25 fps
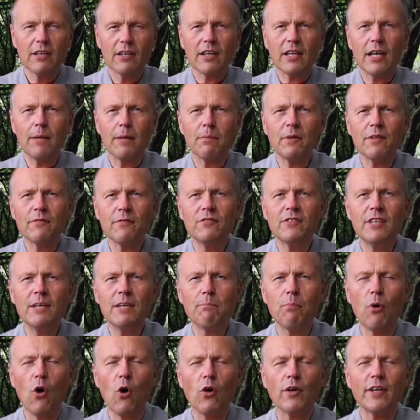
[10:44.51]
Couple of
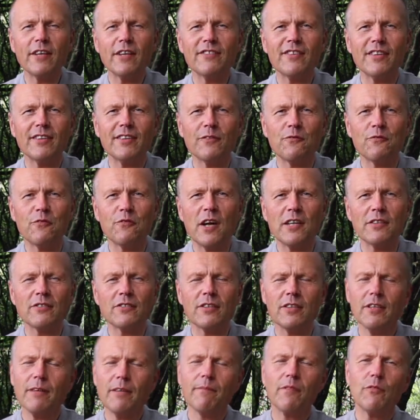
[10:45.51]
deep pockets at the
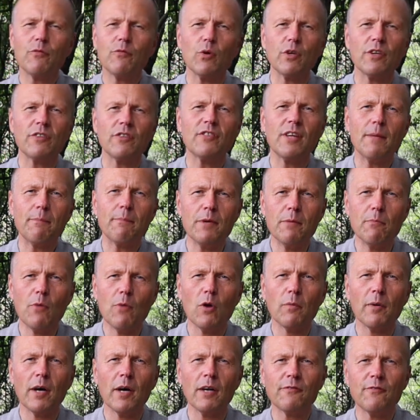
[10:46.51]
front if you want to slip your
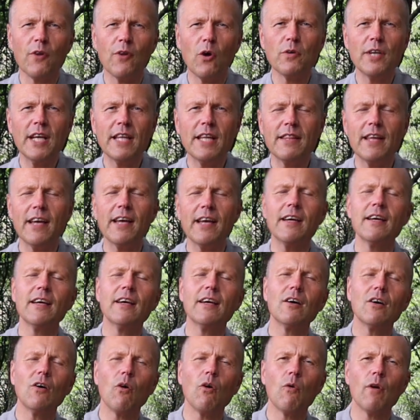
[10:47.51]
mobile phone in there
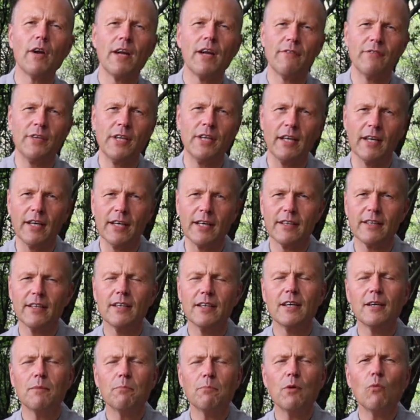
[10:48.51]
or whatever you like.
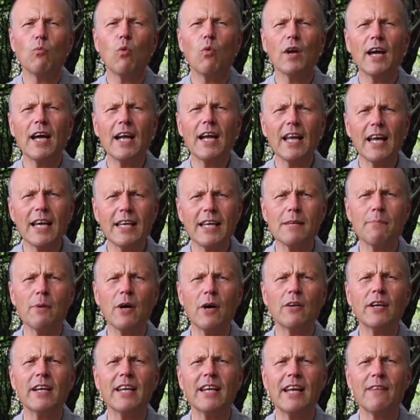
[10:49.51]
But what I like
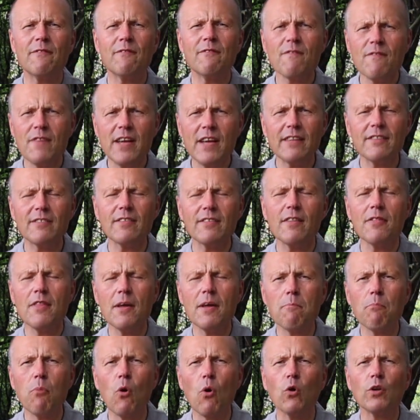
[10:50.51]
about it fits the
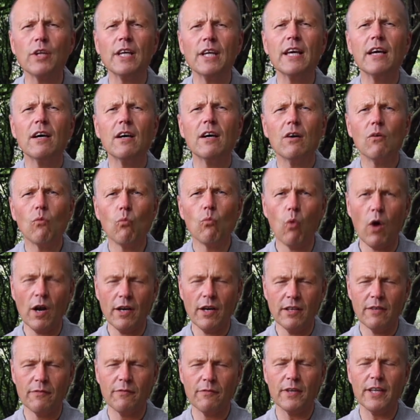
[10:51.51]
body
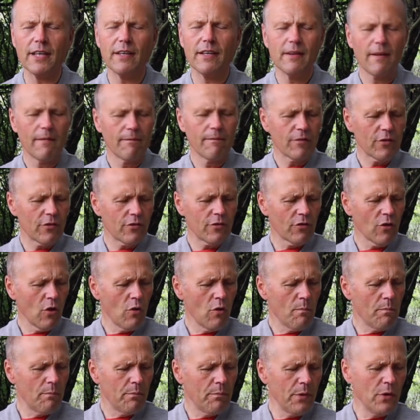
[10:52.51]
wonderfully.
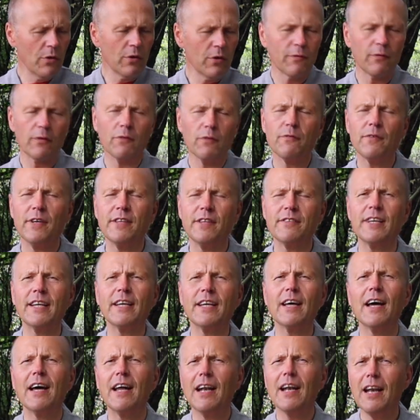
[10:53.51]
So beautiful
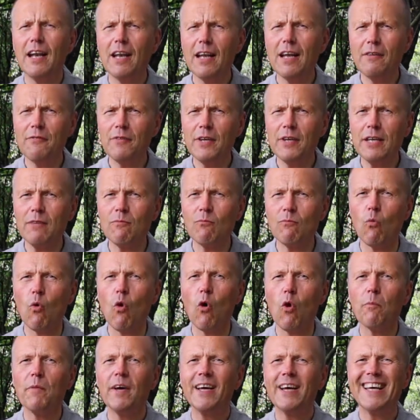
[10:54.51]
fitting, lovely and
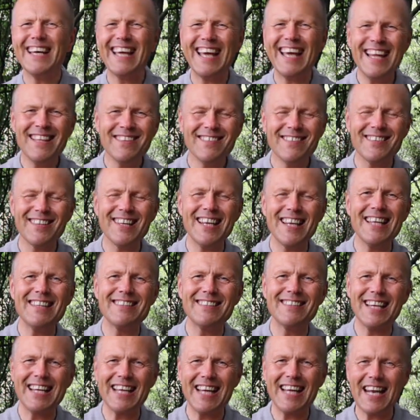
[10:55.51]
warm,
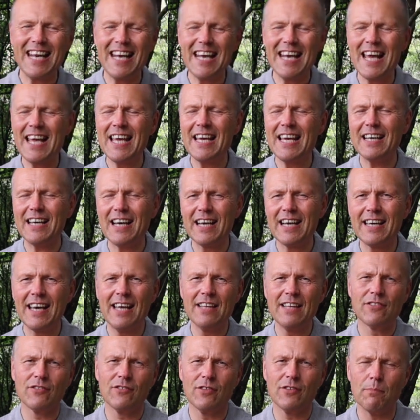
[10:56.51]
insulating layer
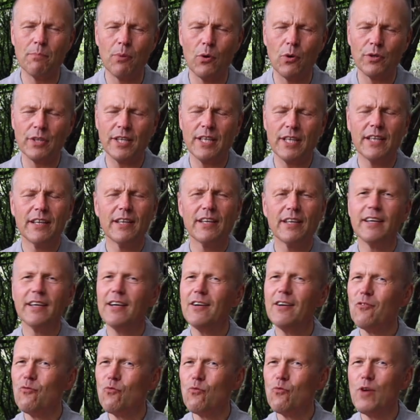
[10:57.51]
against your body,
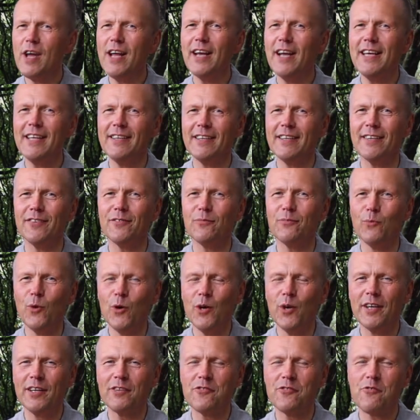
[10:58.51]
really does
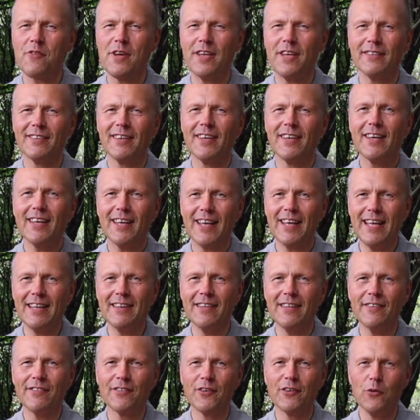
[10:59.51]
work a treat in
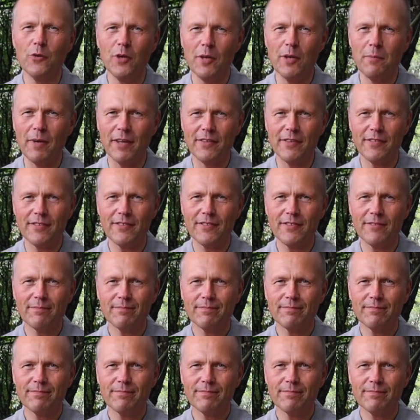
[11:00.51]
these cooler months.